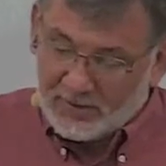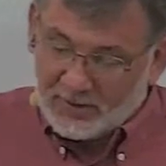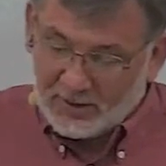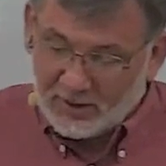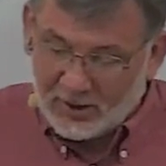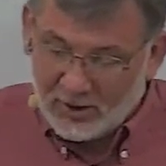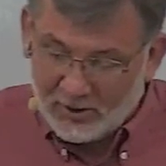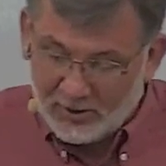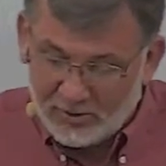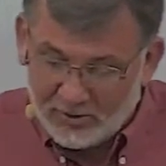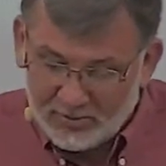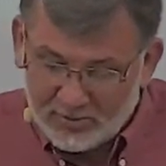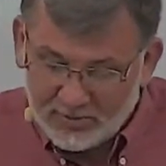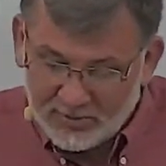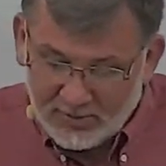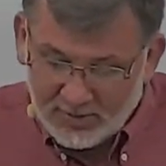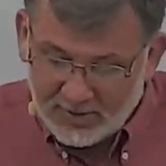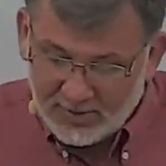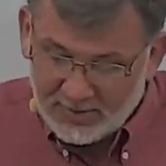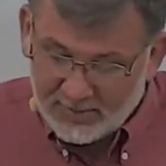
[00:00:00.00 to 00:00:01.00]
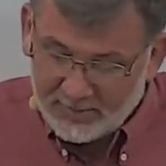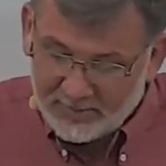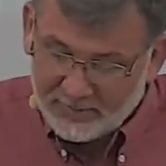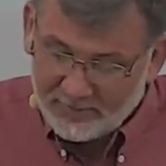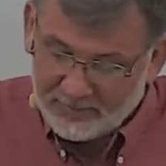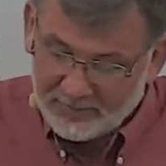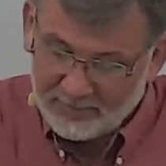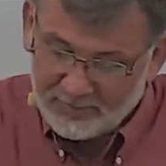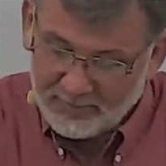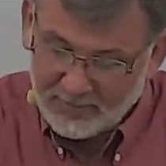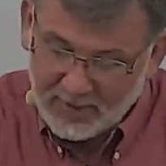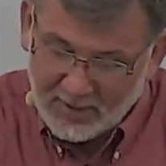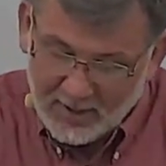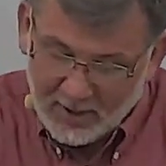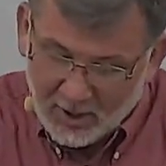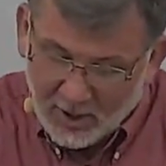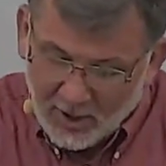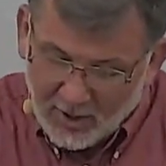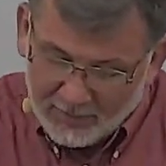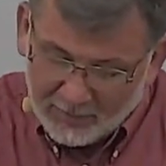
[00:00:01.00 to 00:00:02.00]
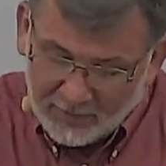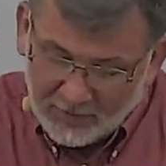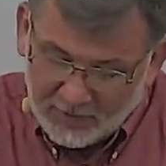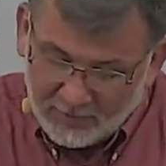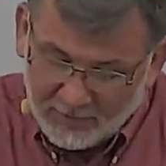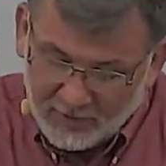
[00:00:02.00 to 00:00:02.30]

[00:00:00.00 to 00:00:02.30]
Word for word: the load, often